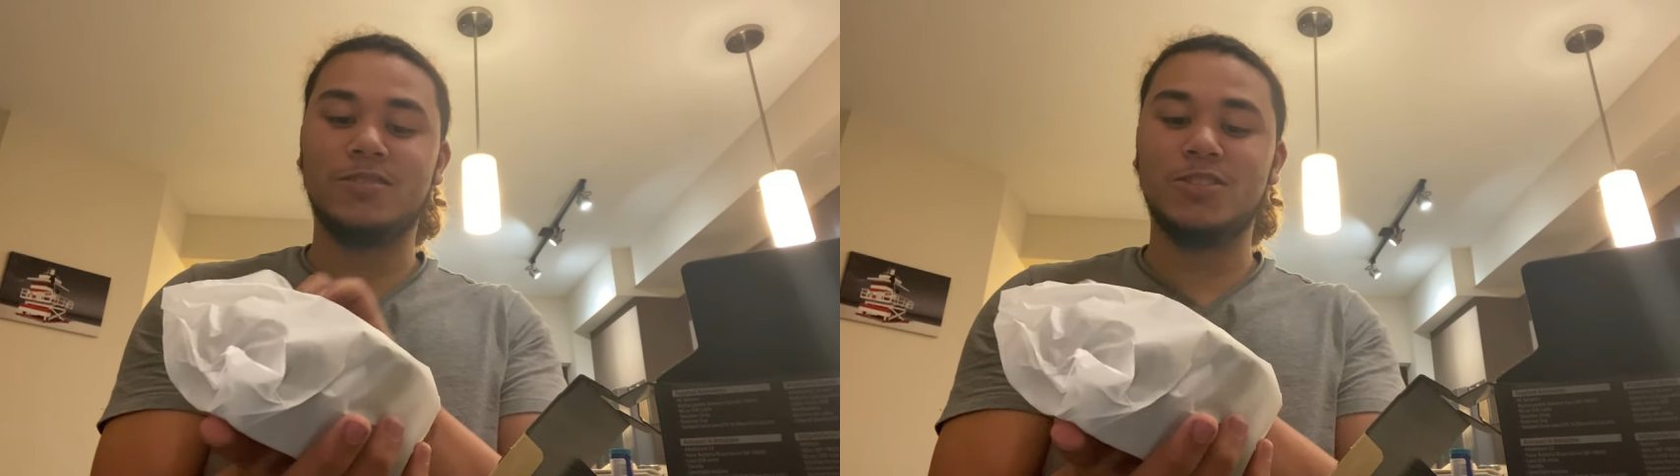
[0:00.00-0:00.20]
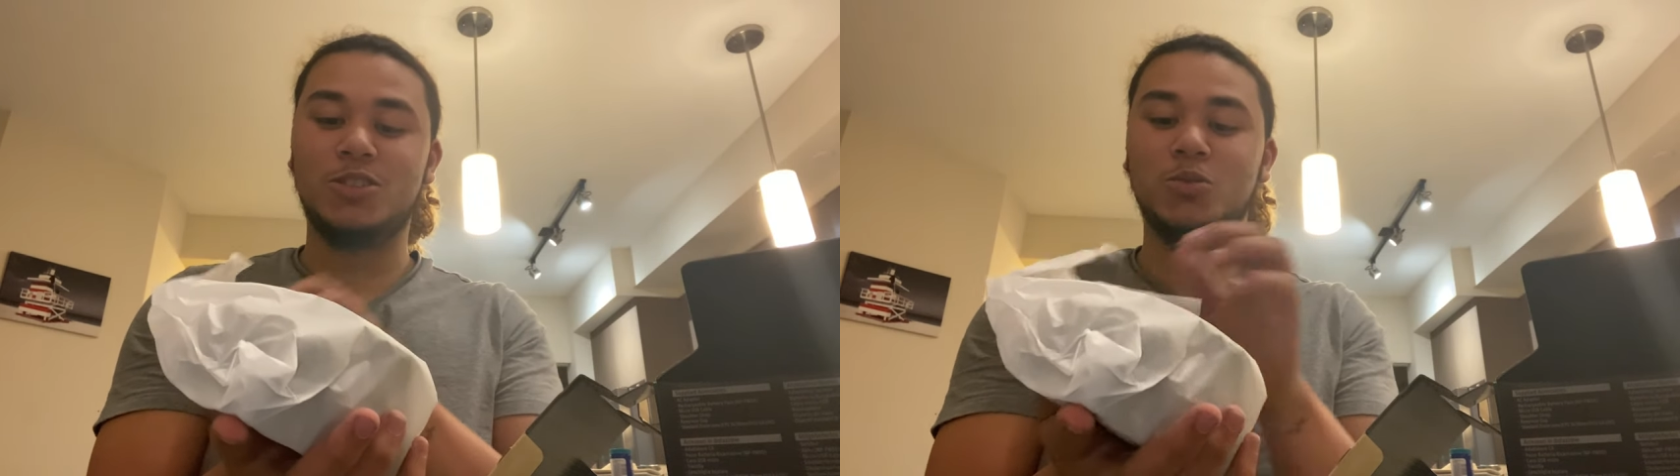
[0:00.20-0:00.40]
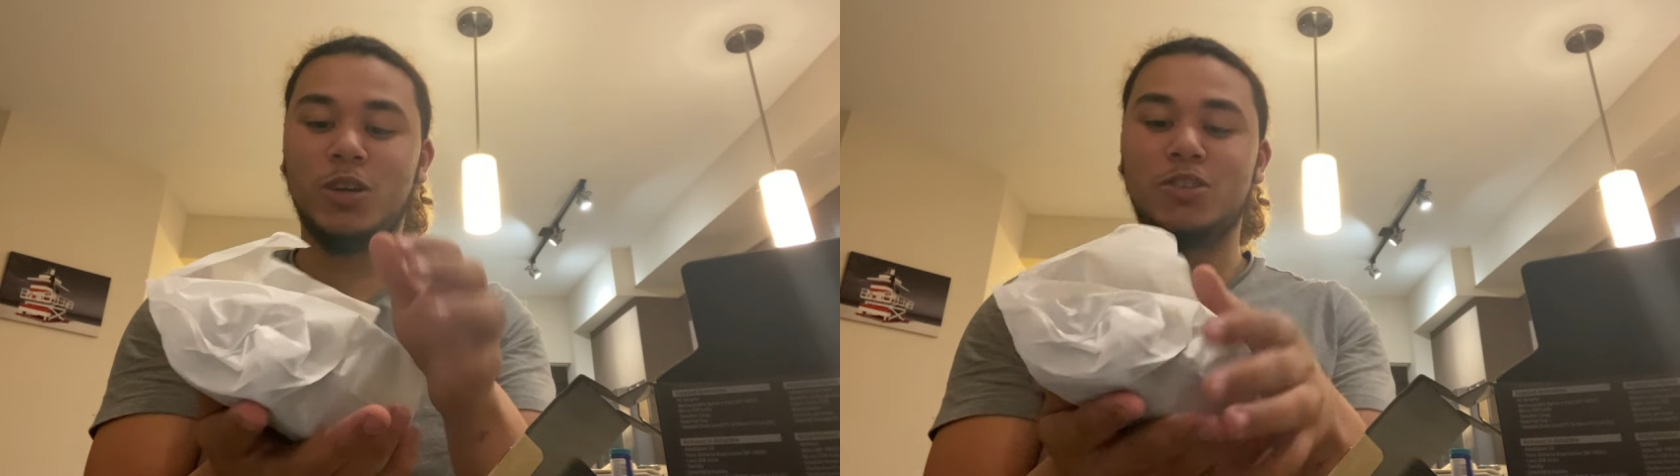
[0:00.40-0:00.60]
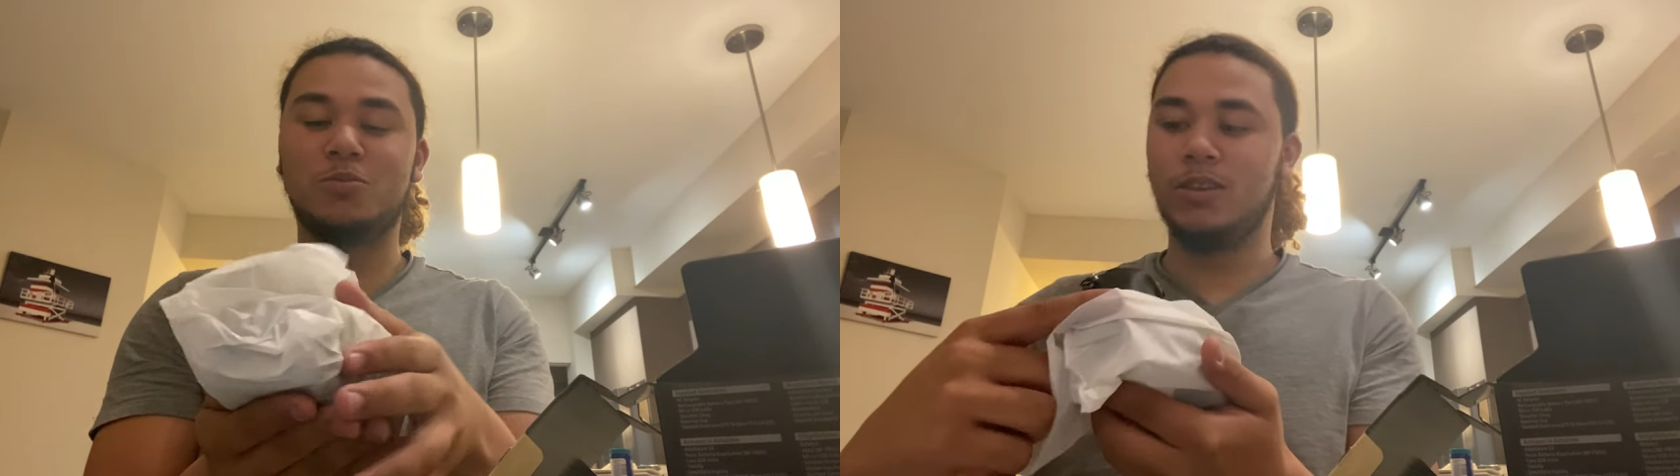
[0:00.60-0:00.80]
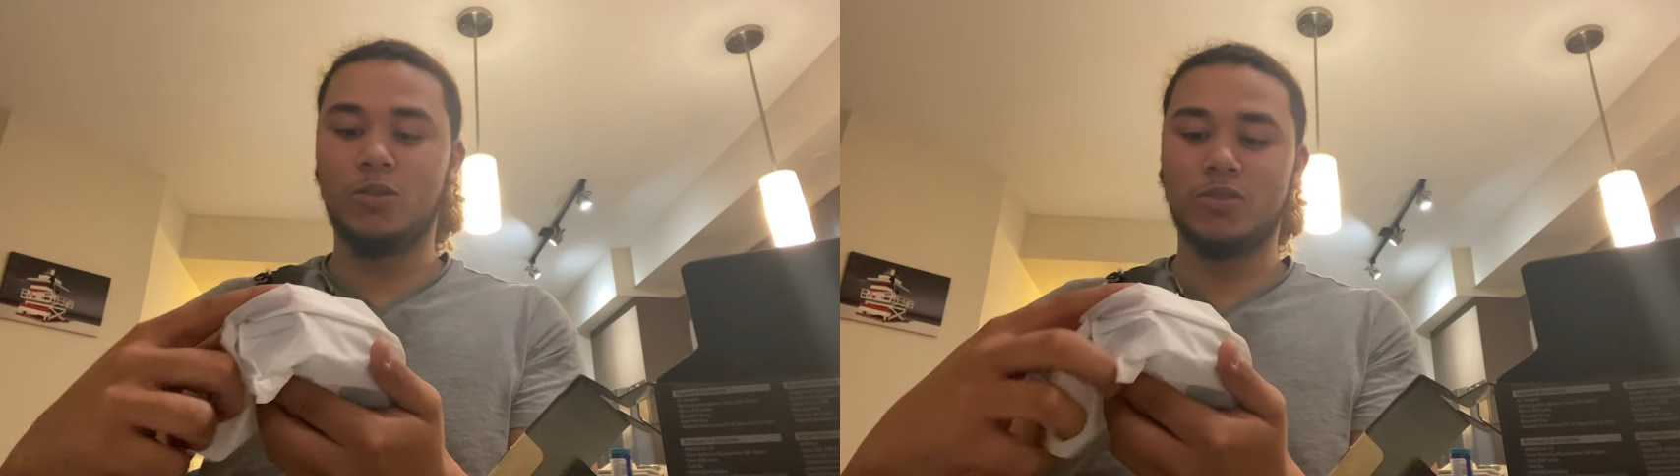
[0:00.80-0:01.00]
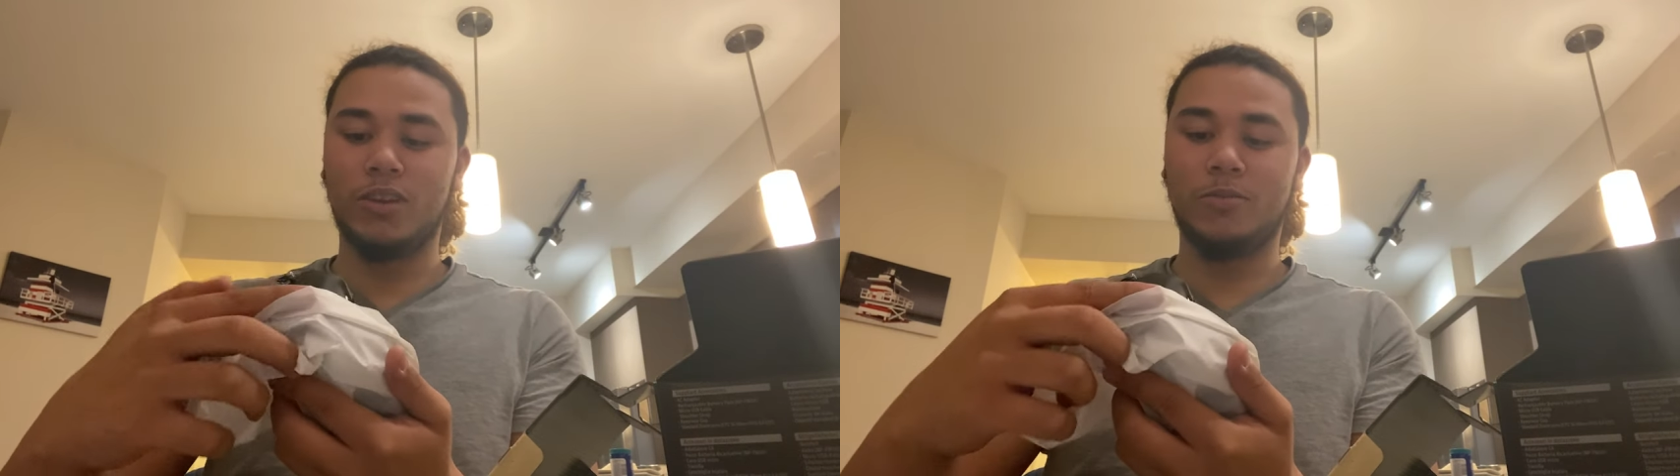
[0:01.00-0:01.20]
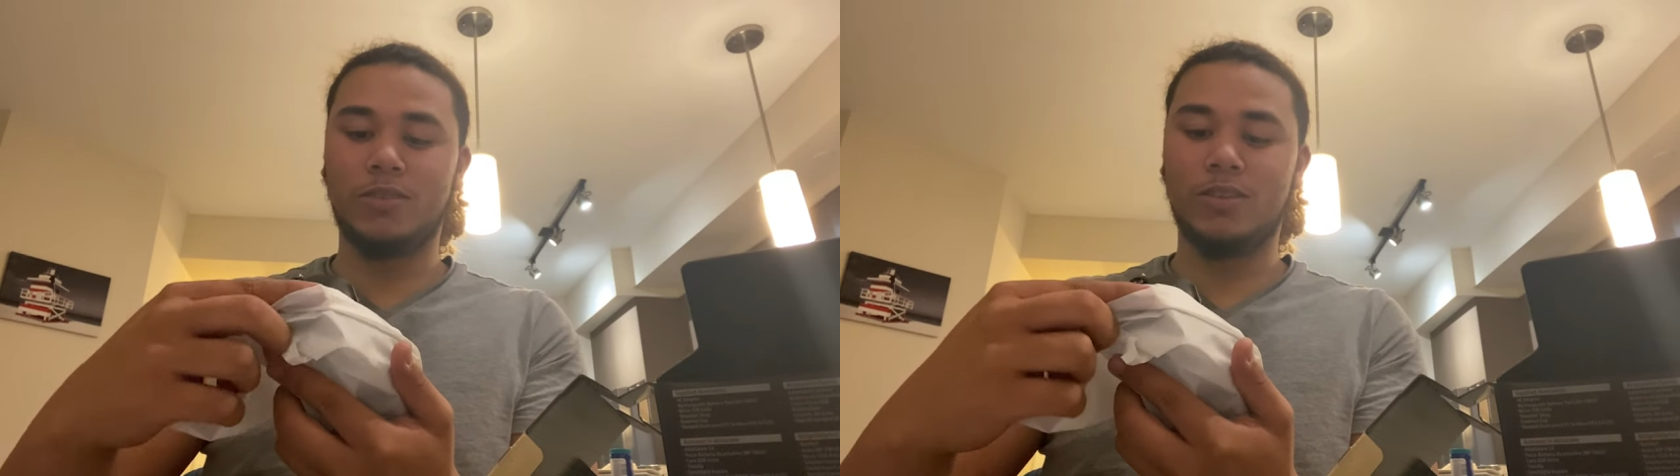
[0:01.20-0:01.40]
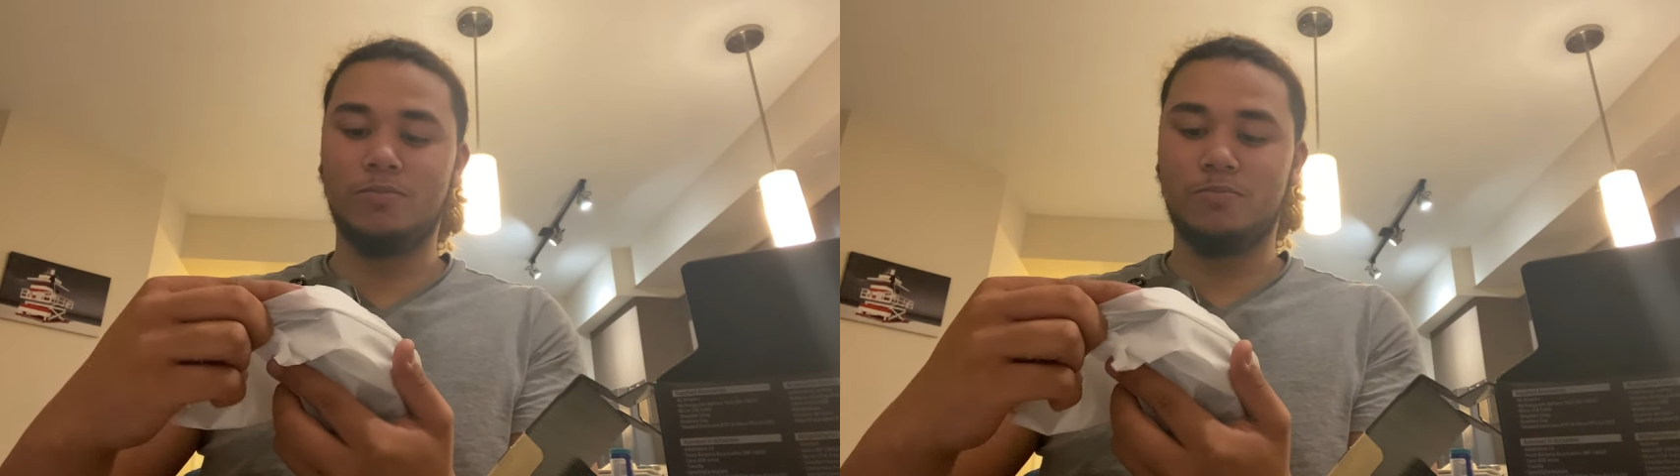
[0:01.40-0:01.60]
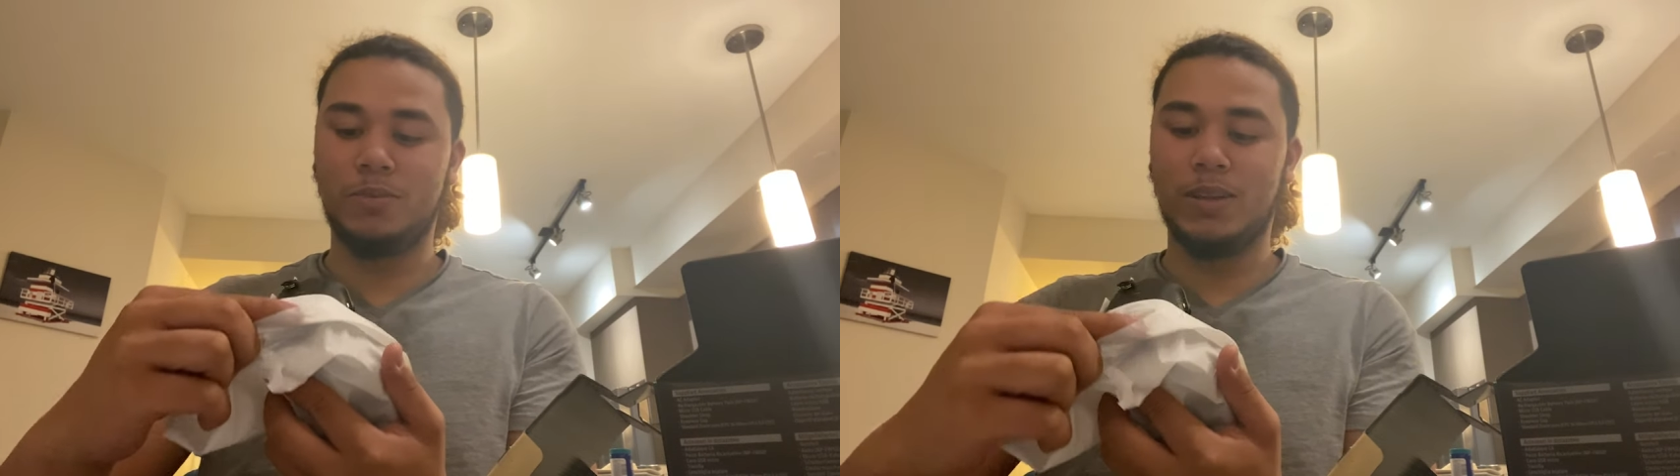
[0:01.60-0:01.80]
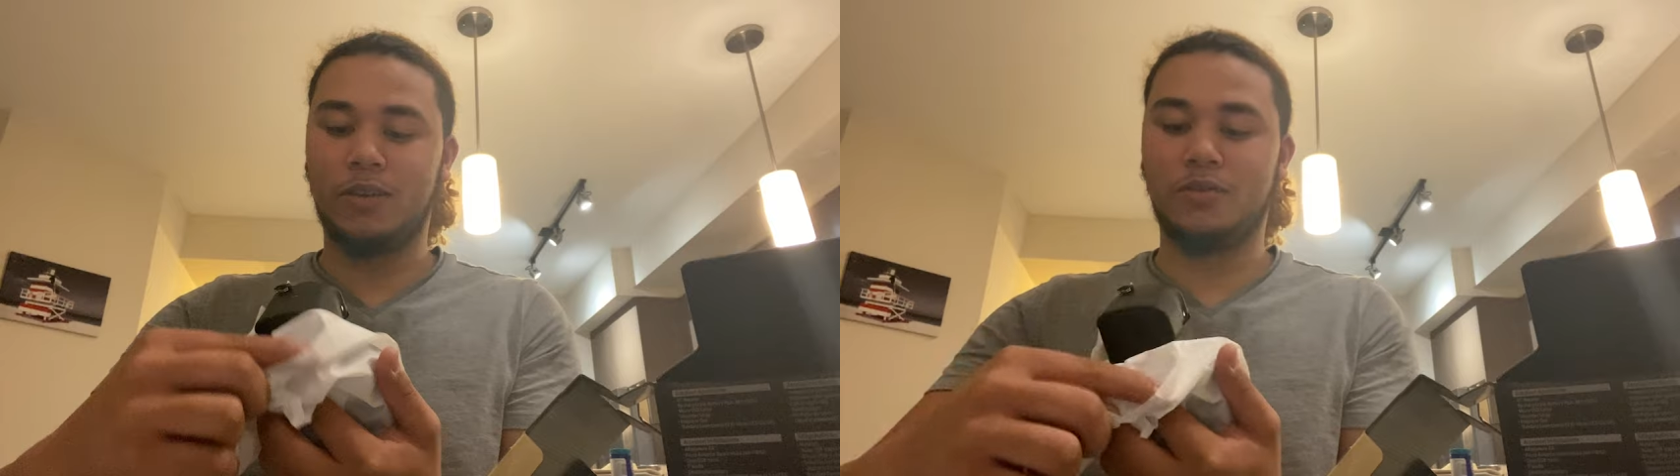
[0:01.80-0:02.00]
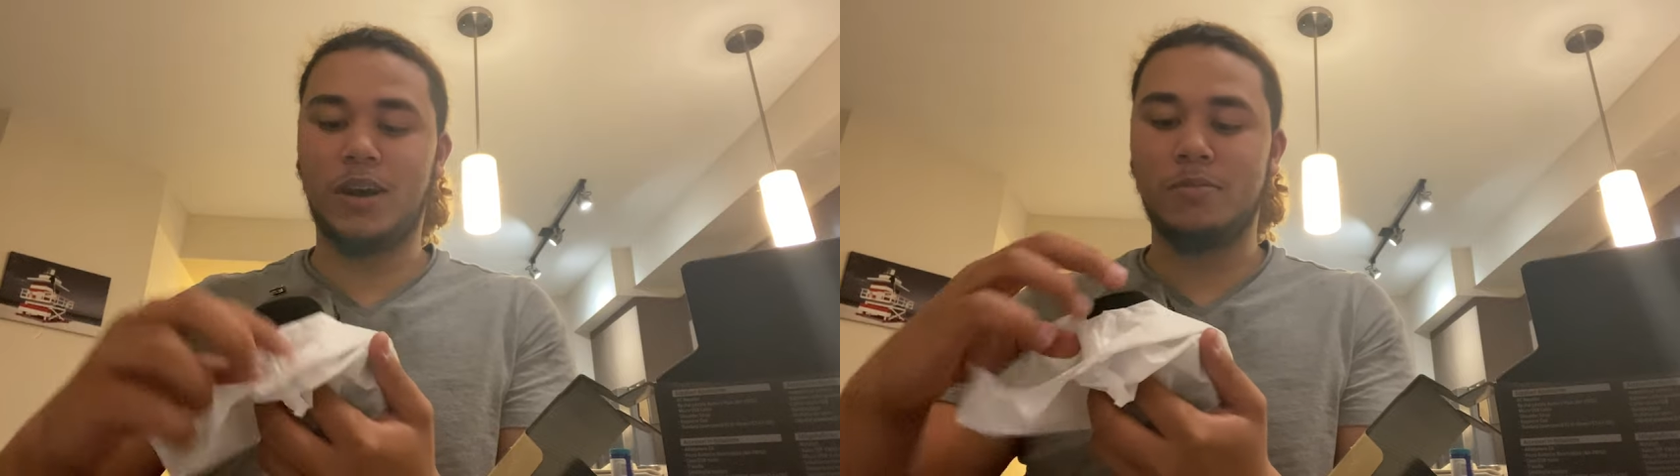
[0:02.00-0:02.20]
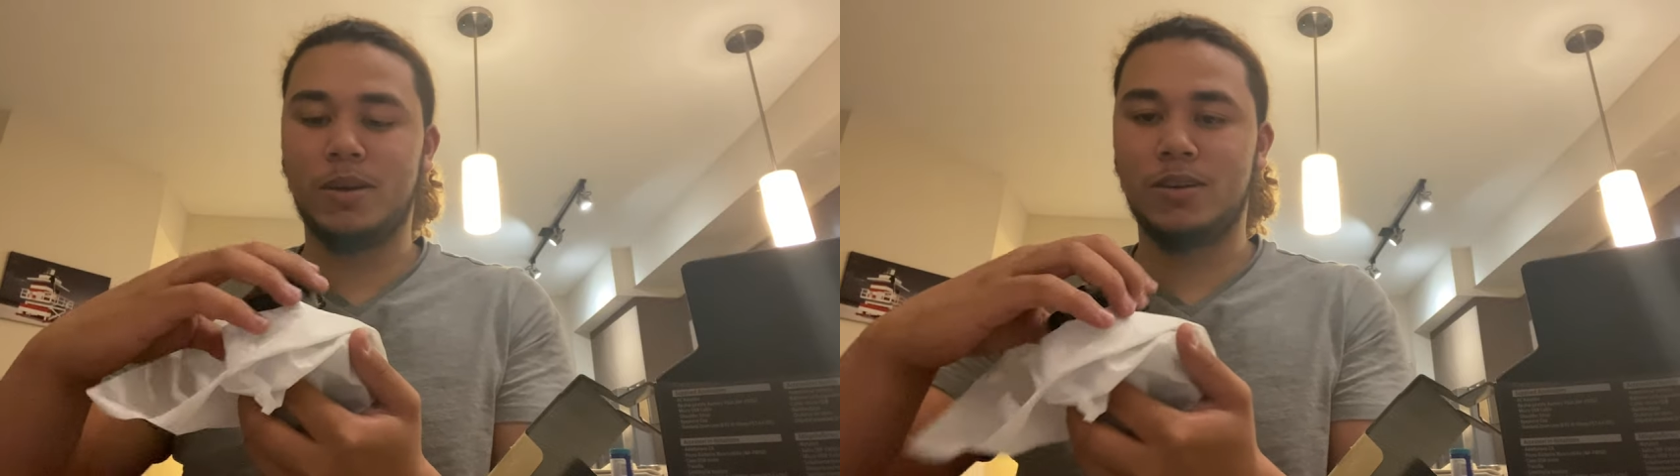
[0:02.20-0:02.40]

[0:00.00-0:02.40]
if she weighs, and the whole setup's gonna be like five